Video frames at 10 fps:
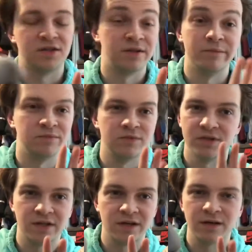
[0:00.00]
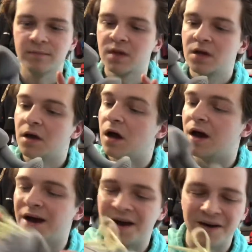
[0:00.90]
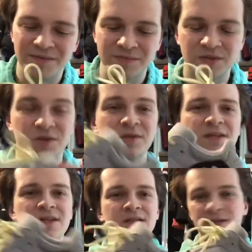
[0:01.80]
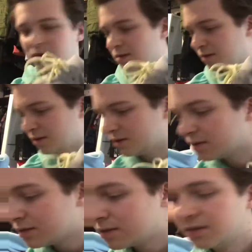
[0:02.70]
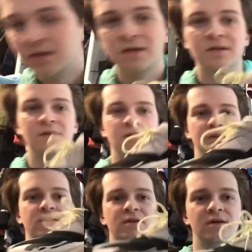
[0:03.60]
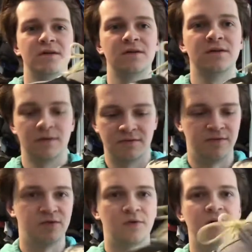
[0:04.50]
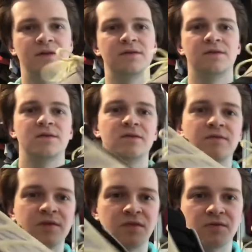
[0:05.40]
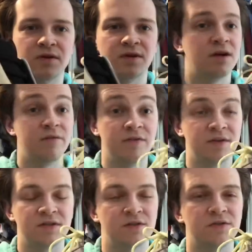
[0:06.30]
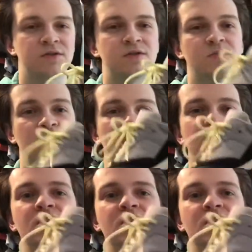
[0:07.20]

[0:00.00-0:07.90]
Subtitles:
I'm just kidding. So these, you know, here's the V1, the V3. I don't have any V2s. Spoiler.